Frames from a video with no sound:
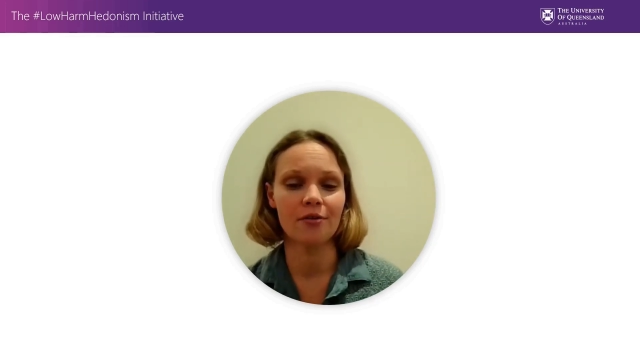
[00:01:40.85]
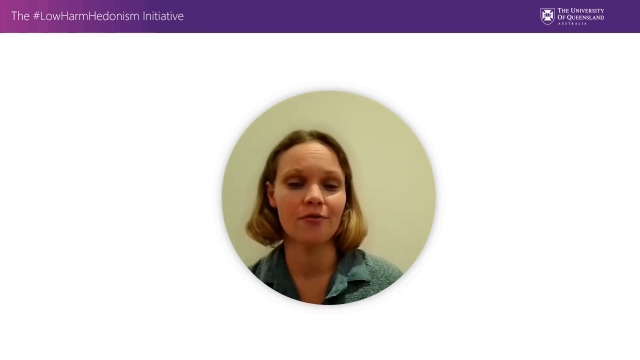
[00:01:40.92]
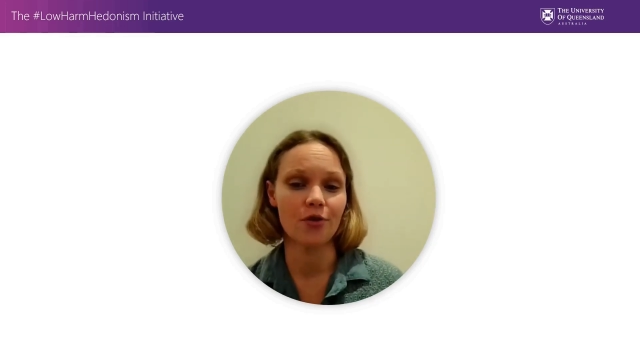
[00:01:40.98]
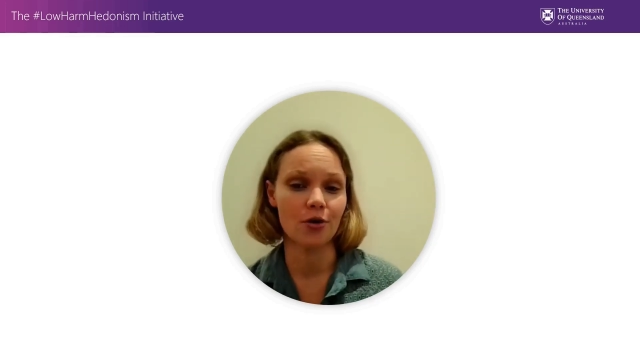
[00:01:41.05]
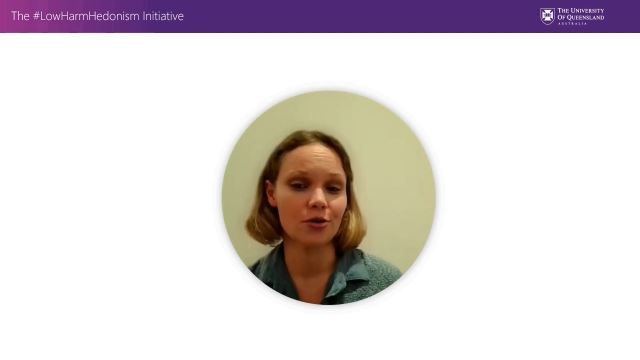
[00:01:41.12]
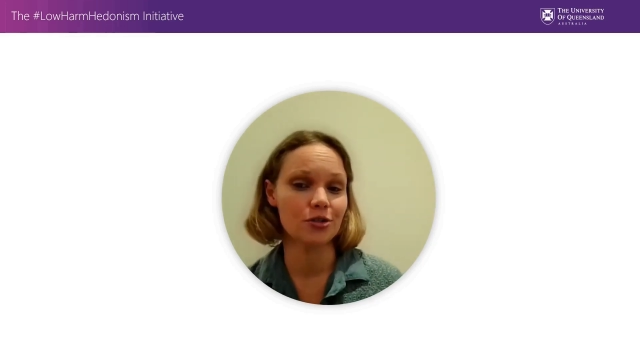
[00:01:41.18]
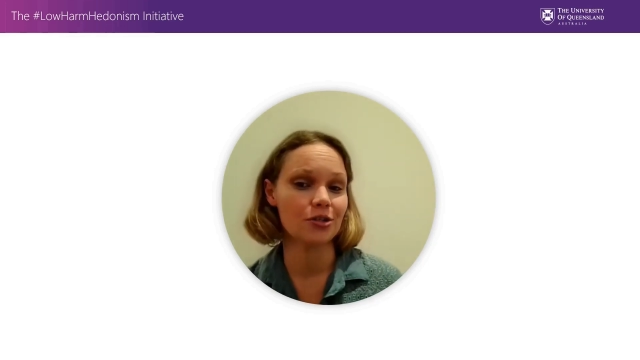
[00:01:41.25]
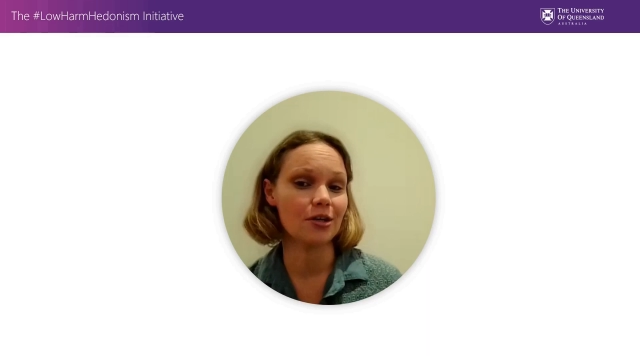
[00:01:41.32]

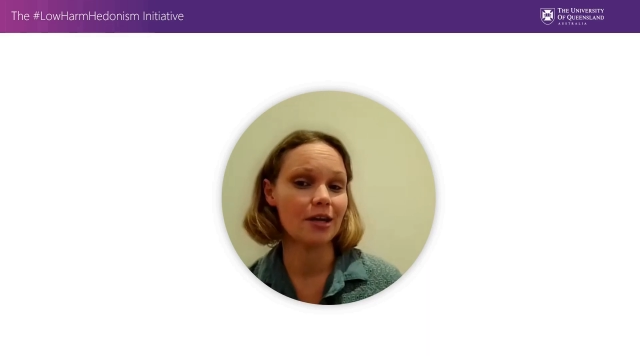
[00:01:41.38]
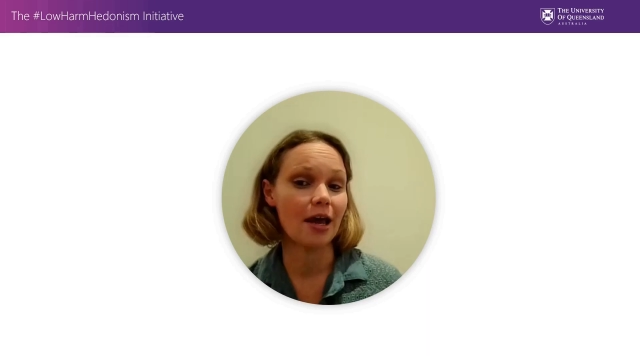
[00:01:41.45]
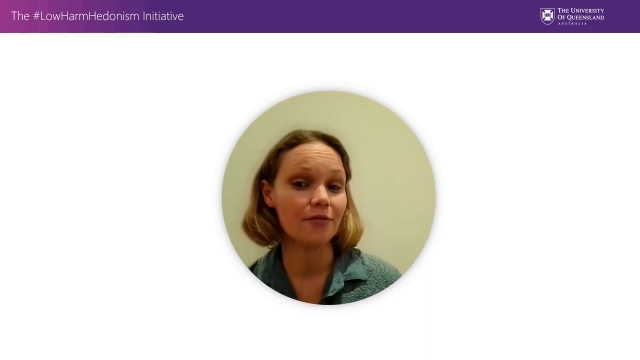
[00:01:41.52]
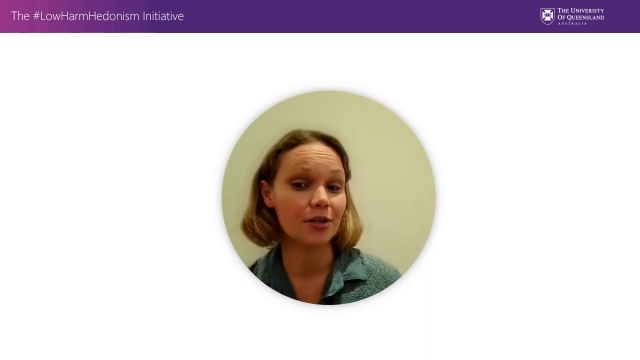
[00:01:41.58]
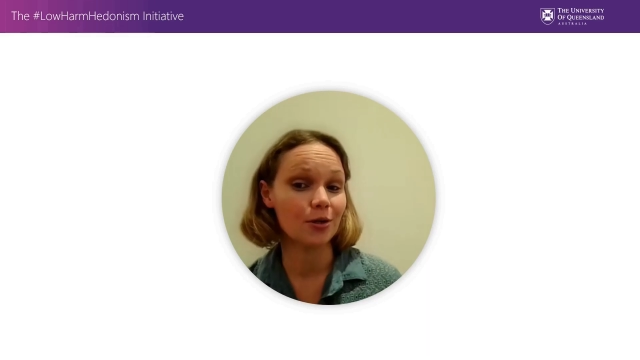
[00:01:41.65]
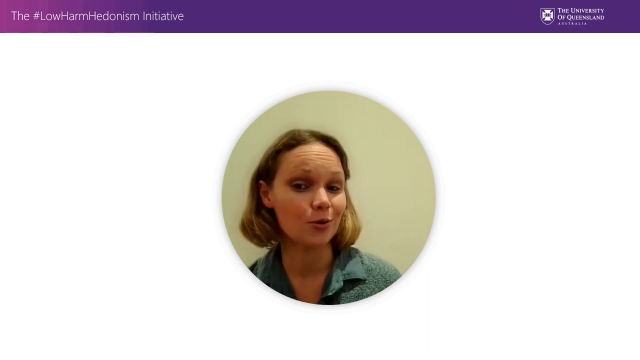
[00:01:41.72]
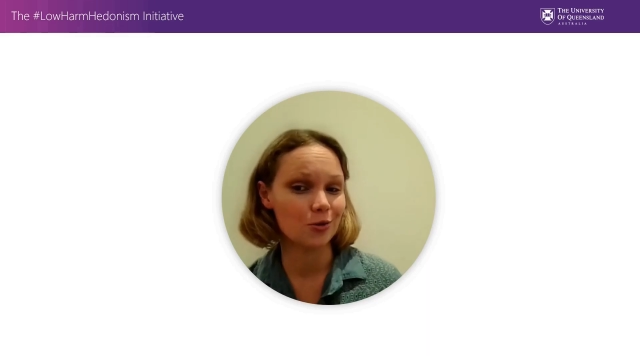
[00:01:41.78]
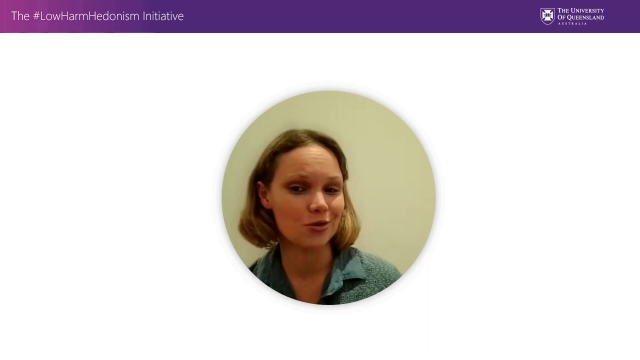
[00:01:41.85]
focused on
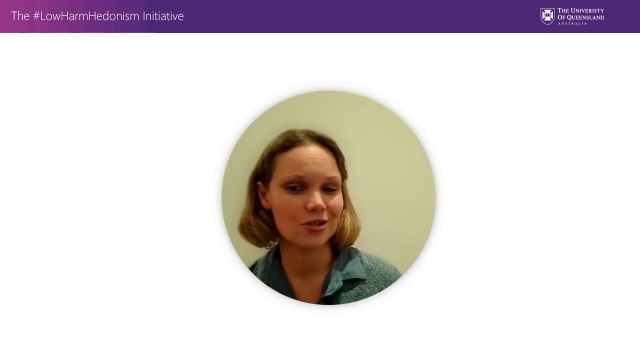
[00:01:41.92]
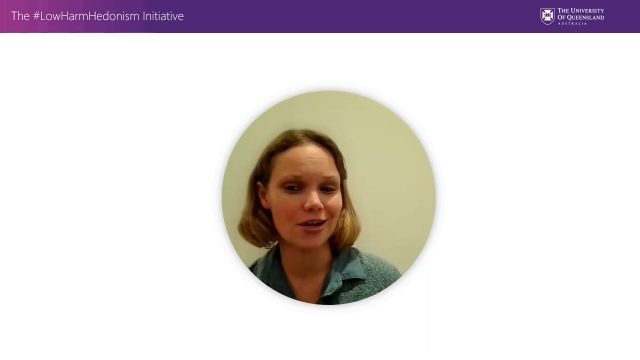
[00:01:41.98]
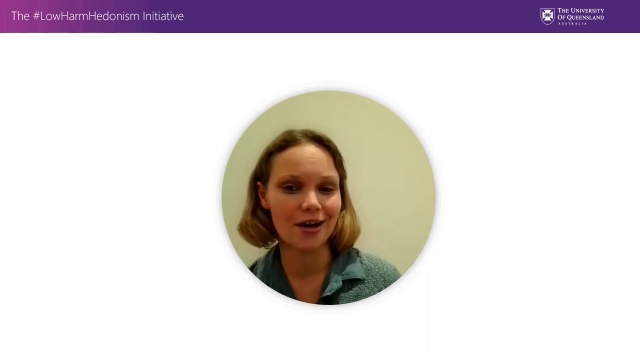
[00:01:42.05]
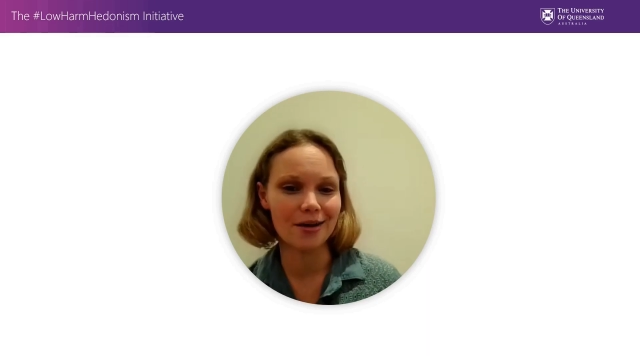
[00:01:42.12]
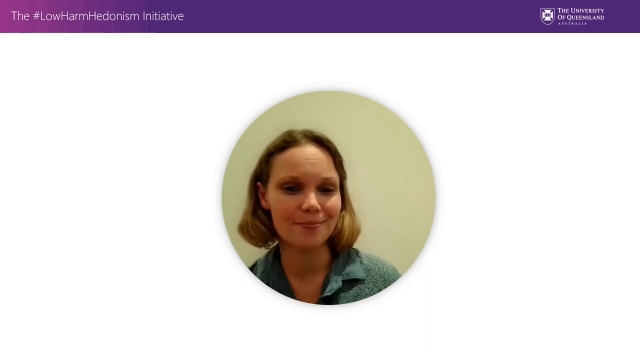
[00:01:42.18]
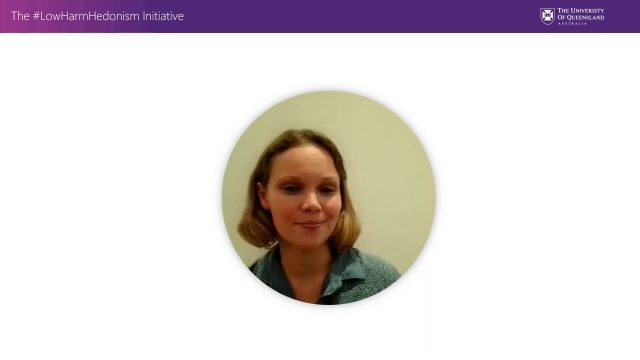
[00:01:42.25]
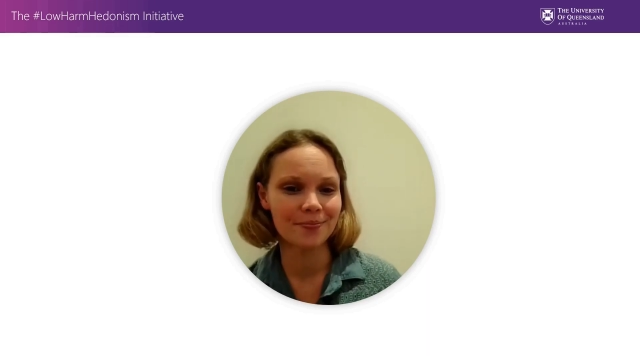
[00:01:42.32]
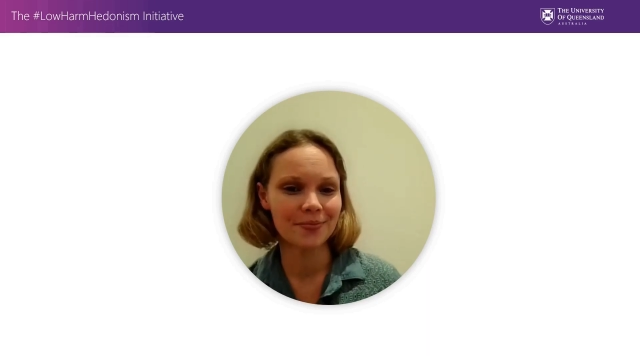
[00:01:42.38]
having a good
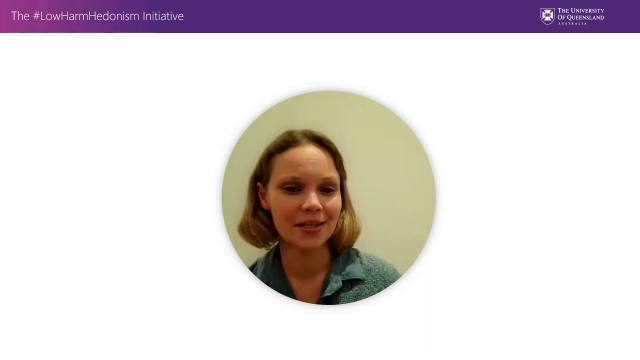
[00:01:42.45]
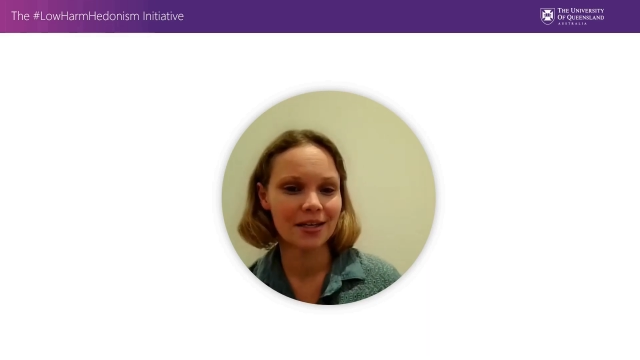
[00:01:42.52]
time.